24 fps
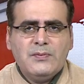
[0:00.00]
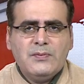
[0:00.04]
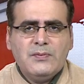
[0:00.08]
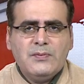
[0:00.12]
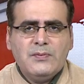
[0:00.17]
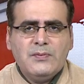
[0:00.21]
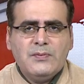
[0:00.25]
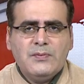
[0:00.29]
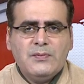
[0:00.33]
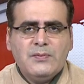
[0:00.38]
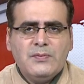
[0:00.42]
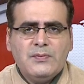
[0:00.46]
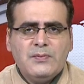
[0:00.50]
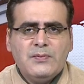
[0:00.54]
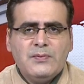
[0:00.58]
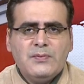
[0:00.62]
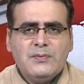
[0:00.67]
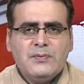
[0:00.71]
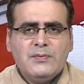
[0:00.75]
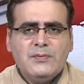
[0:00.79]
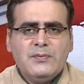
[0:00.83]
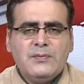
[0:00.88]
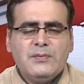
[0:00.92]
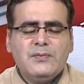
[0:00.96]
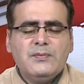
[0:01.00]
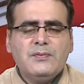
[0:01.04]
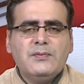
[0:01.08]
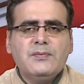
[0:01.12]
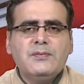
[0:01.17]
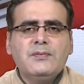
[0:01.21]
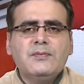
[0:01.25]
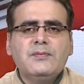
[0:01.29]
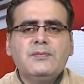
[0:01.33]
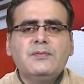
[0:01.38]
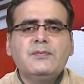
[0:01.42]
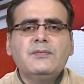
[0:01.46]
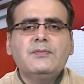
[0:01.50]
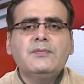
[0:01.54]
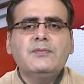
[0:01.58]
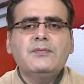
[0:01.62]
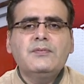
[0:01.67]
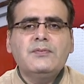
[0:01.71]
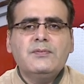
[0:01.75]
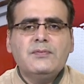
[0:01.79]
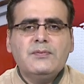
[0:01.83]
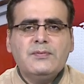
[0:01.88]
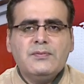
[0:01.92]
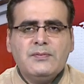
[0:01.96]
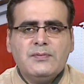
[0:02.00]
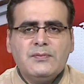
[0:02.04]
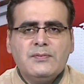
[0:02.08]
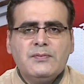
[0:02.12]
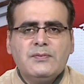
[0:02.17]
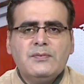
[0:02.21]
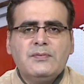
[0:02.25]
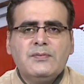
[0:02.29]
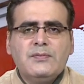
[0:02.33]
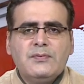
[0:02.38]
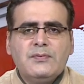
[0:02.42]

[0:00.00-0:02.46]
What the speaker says: No words are spoken by the person on screen.